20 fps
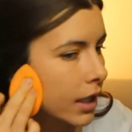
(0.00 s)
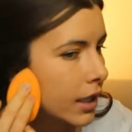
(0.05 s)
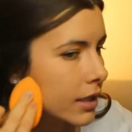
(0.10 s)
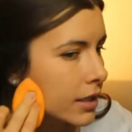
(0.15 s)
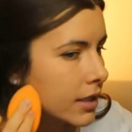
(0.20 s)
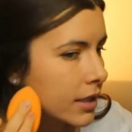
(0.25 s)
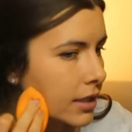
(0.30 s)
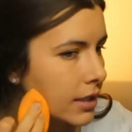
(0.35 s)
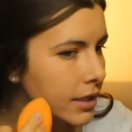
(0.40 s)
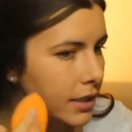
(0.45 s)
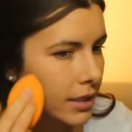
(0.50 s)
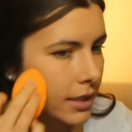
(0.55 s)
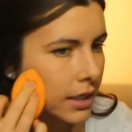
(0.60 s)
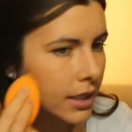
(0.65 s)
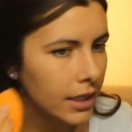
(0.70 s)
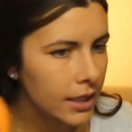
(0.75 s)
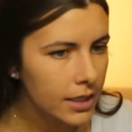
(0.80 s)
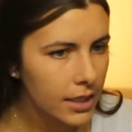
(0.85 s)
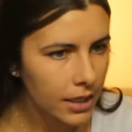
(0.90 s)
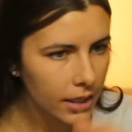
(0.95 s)
And since
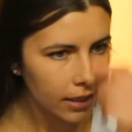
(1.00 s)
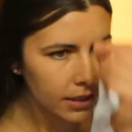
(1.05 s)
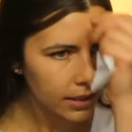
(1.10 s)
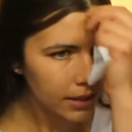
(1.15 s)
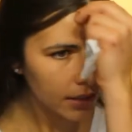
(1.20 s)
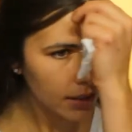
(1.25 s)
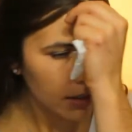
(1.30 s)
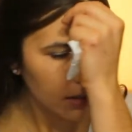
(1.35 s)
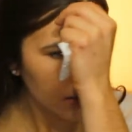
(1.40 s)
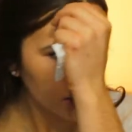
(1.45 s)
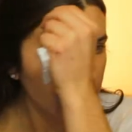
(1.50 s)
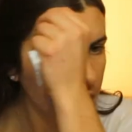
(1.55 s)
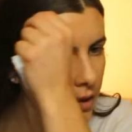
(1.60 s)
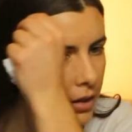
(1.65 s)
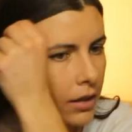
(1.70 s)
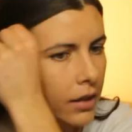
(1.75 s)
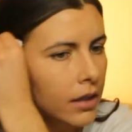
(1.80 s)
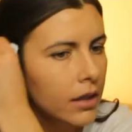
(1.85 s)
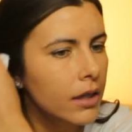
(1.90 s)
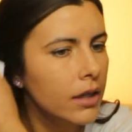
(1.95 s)

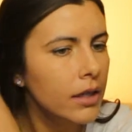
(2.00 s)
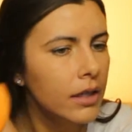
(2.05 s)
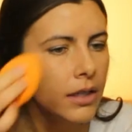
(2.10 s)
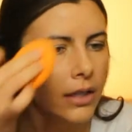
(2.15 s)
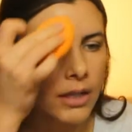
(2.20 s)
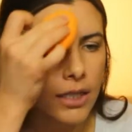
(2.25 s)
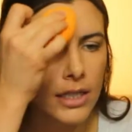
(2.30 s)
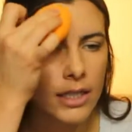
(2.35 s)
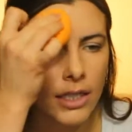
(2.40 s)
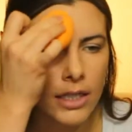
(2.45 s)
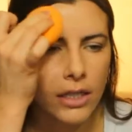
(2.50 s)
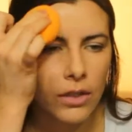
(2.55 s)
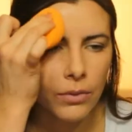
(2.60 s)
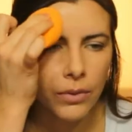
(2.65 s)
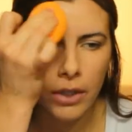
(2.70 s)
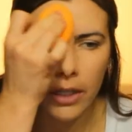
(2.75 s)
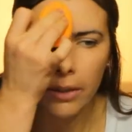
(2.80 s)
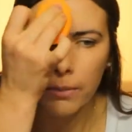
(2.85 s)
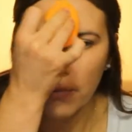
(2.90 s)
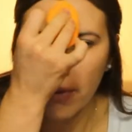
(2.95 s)
this doesn't
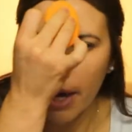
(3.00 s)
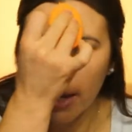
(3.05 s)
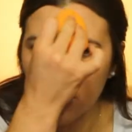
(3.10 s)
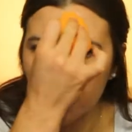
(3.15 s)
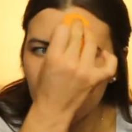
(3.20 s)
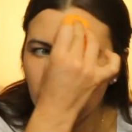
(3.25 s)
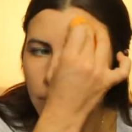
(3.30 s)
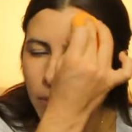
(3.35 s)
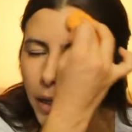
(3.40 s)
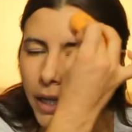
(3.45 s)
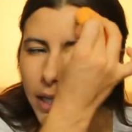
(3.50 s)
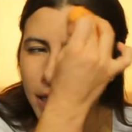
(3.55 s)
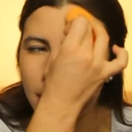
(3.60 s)
really match my